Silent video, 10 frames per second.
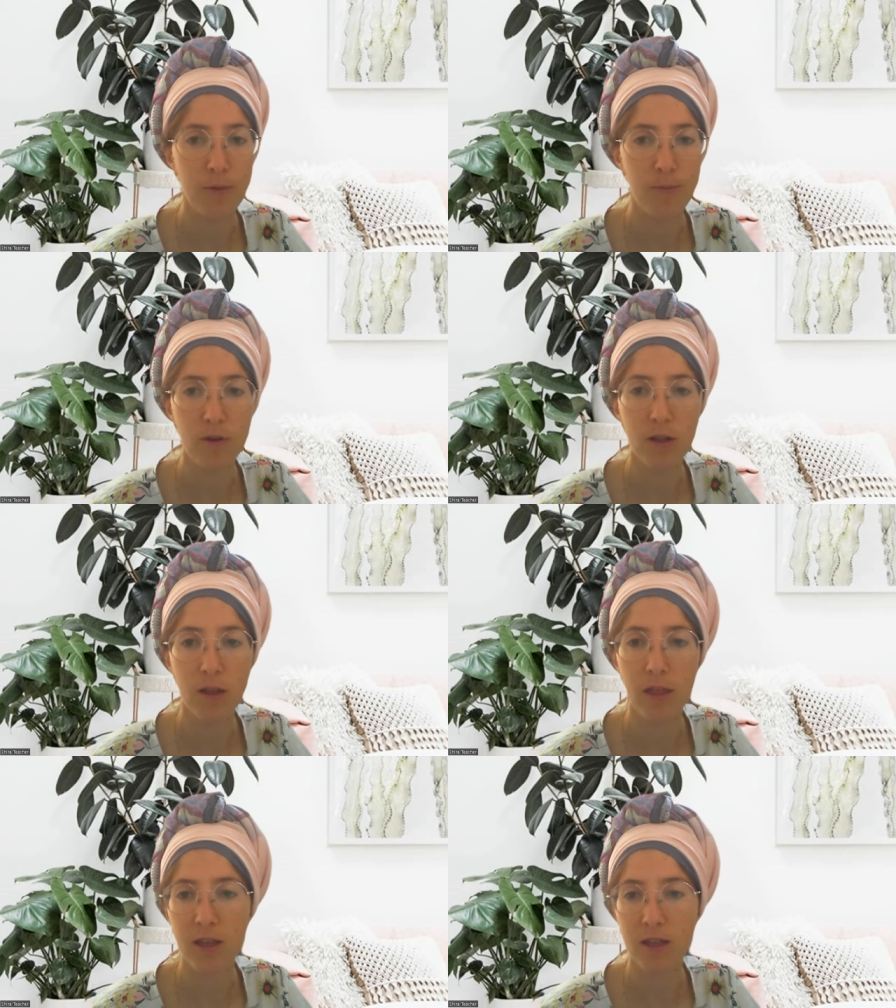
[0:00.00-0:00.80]
People
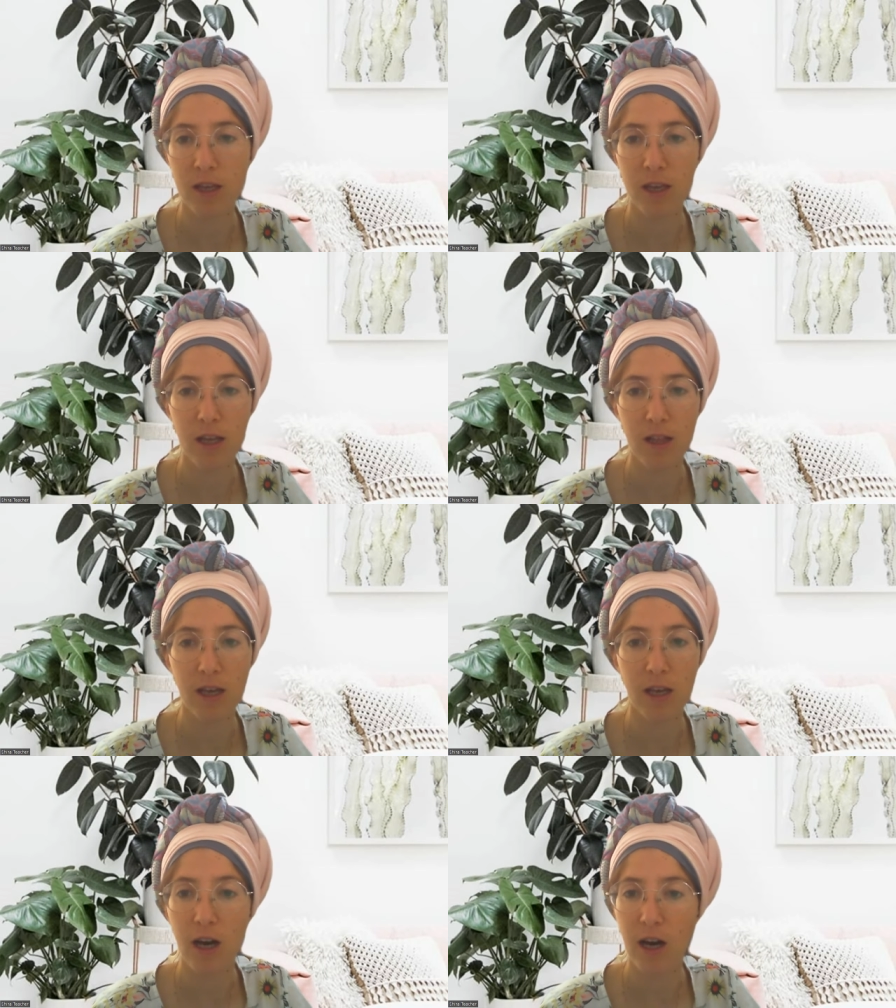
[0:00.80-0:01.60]
think they get
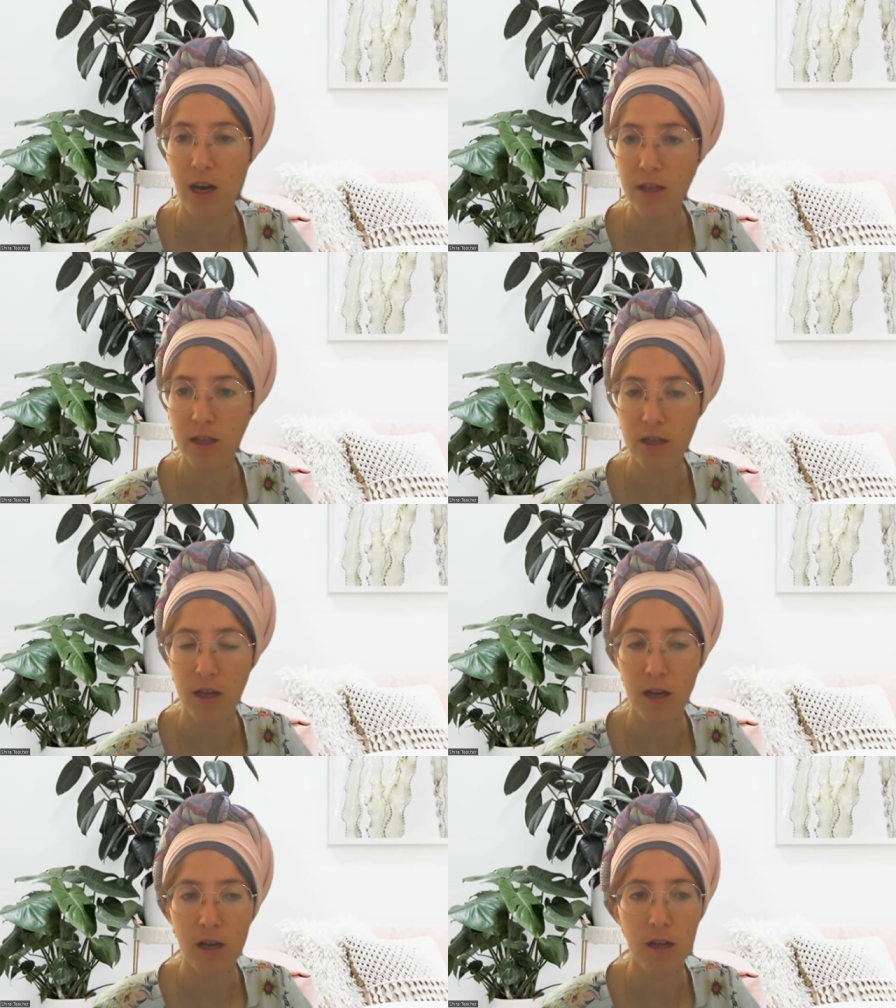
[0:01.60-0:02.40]
like a heart
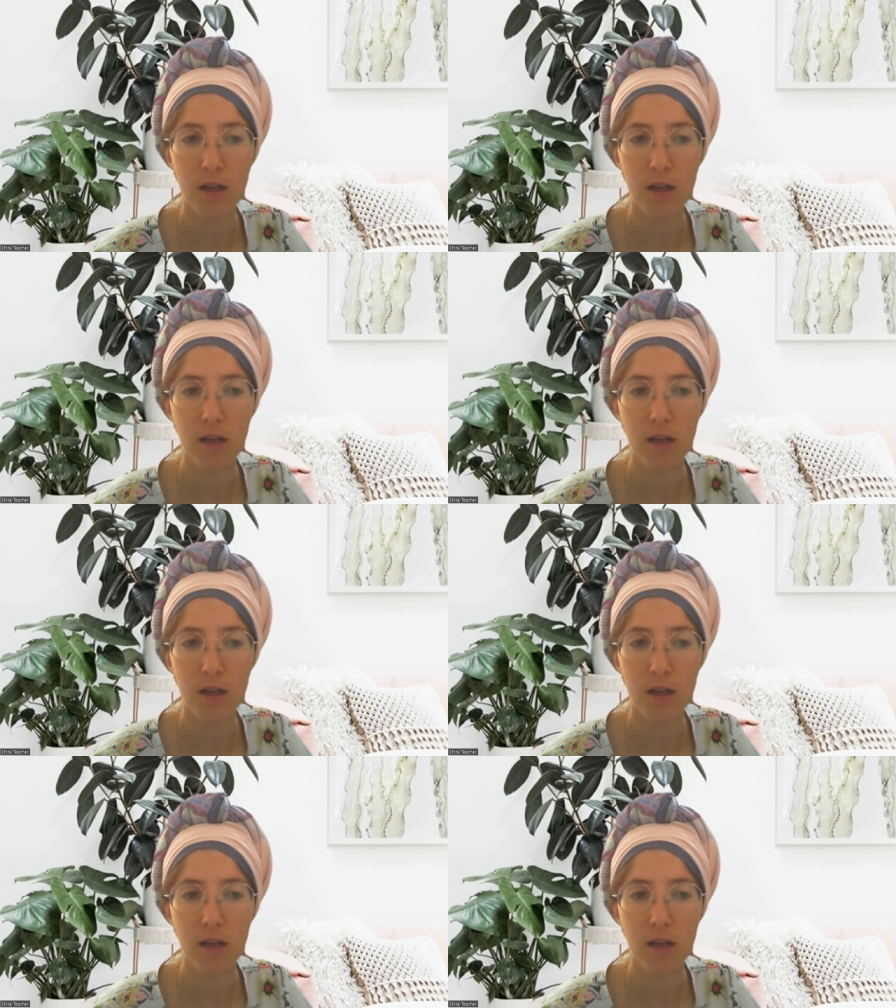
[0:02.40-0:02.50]
attack.